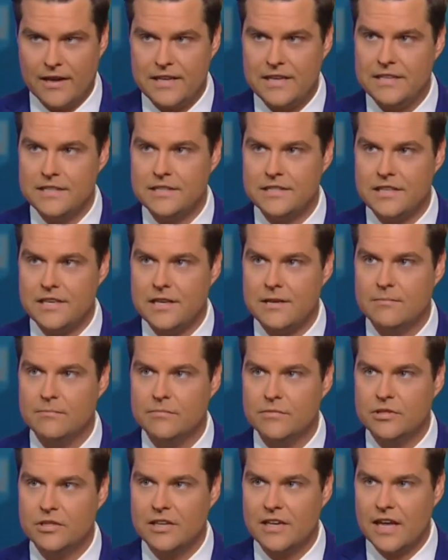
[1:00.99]
his
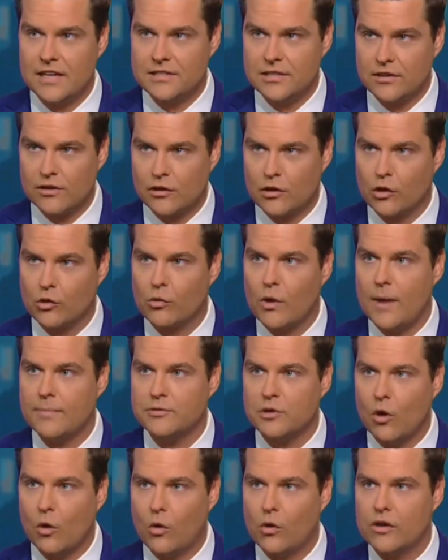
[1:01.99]
team to get to the
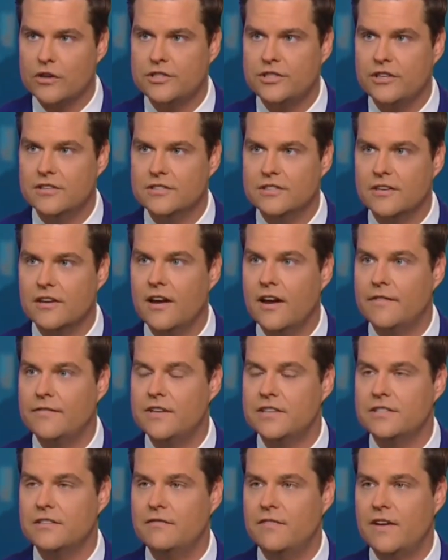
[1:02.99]
corrupt origins of this